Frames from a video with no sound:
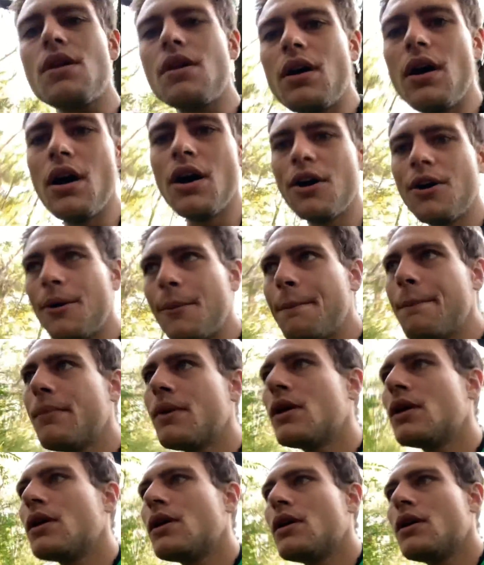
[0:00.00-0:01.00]
Um,
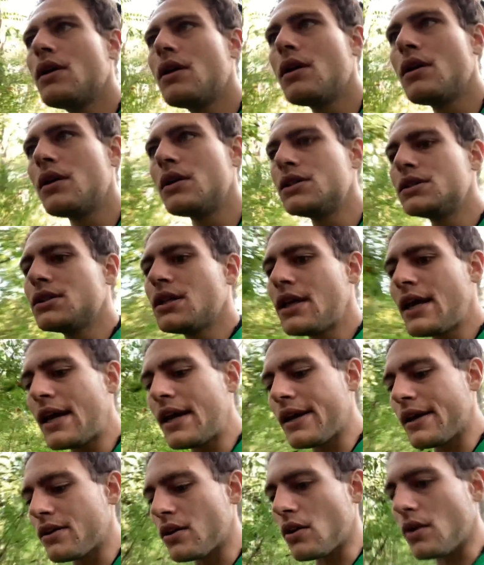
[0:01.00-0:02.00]

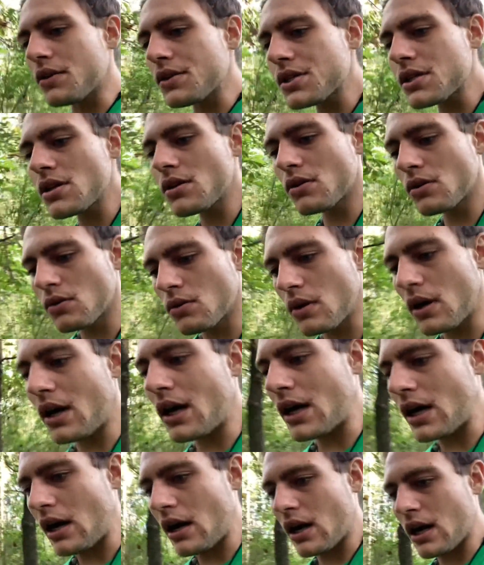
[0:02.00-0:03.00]
and also
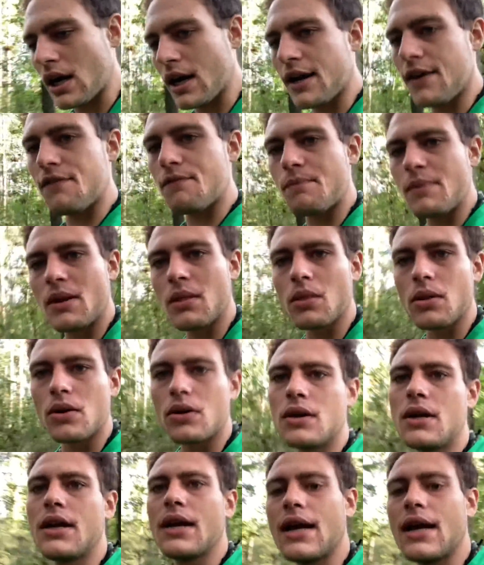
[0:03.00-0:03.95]
I've been learning